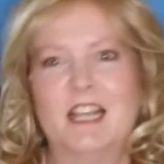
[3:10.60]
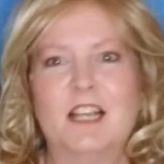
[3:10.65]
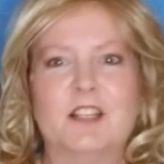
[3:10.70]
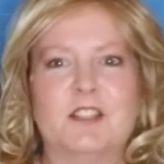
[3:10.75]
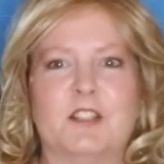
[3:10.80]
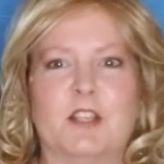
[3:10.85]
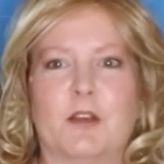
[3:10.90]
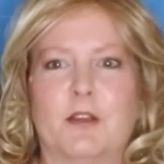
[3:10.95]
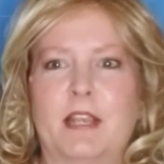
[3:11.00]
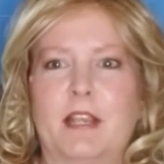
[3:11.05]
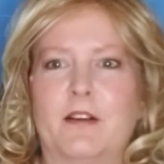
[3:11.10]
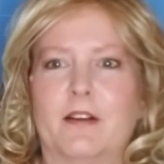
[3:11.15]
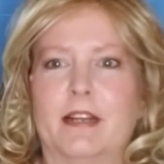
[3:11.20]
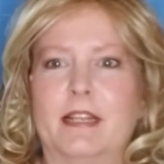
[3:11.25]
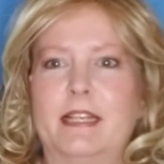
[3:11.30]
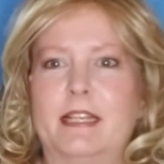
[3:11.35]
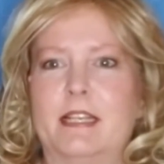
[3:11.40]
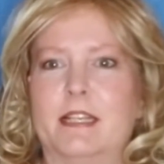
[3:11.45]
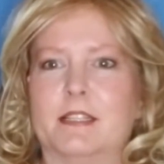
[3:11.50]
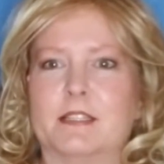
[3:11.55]
So here
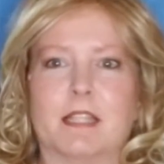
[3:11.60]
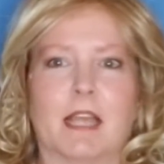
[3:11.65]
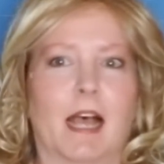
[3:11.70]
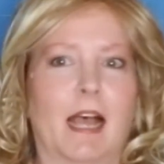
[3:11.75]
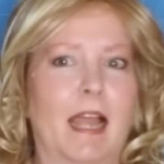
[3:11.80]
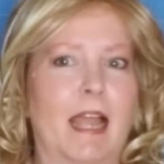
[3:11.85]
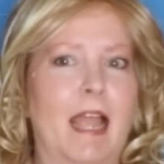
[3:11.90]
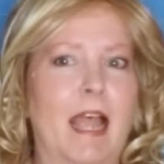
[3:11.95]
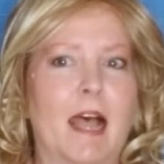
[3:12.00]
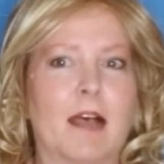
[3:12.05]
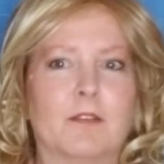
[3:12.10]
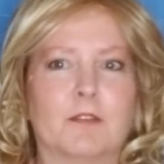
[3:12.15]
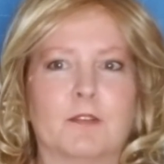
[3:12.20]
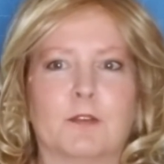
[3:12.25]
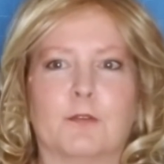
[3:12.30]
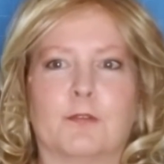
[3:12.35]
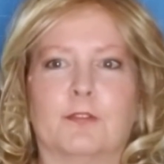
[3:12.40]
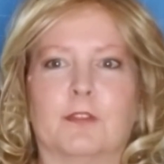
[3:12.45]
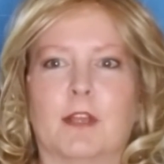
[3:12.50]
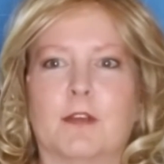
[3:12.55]
it is. I
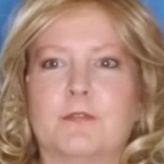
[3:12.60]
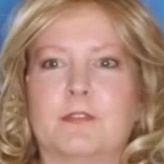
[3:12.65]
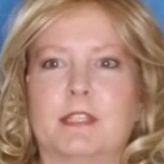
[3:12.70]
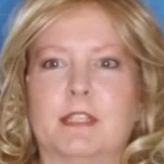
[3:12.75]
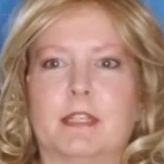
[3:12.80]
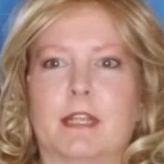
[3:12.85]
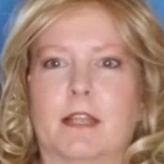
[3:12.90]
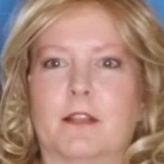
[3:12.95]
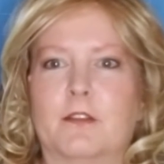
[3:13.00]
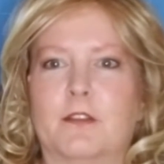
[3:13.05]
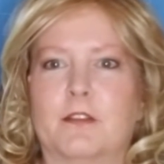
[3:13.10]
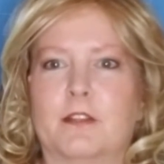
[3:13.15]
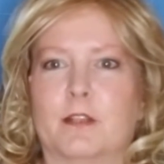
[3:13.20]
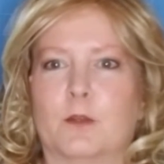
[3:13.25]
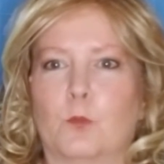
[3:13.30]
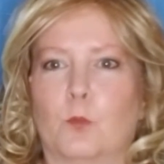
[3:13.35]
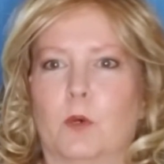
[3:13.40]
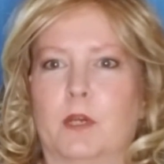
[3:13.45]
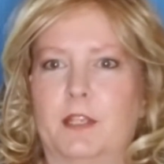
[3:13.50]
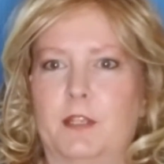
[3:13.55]
haven't fluffed it other
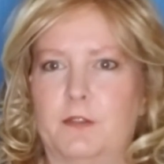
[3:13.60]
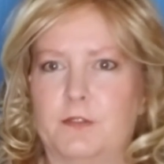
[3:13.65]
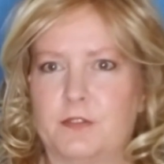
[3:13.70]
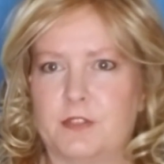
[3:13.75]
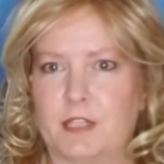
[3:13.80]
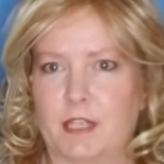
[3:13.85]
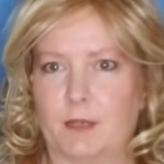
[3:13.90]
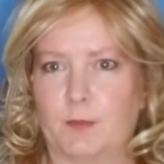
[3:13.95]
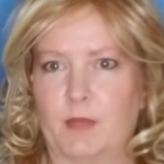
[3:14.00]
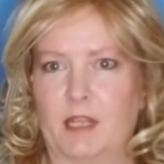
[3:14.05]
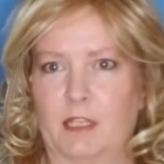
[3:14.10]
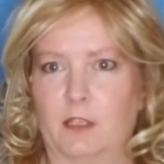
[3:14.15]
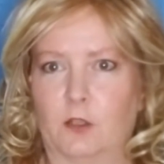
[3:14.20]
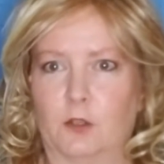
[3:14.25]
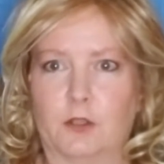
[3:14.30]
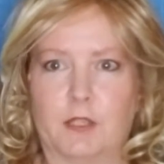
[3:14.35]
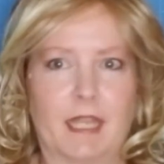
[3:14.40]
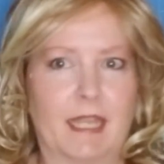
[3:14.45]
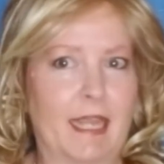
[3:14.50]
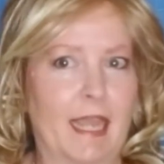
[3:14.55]
than what you've seen me
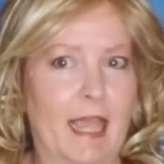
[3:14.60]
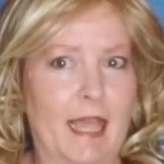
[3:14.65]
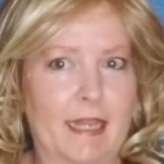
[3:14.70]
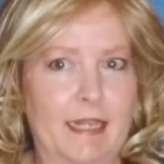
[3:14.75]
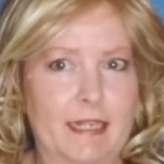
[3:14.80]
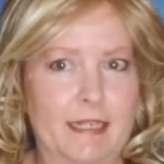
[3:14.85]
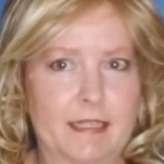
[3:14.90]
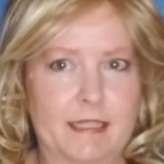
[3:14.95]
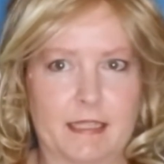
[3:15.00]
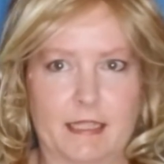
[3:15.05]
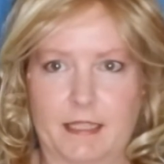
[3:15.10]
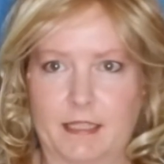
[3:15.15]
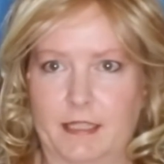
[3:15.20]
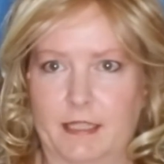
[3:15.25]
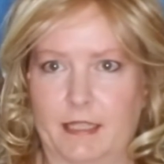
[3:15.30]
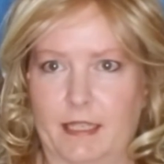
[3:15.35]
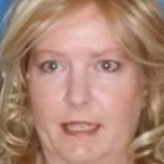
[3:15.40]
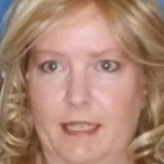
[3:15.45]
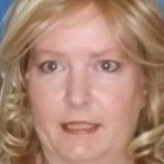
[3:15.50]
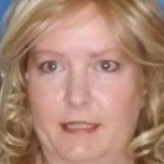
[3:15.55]
looking at it in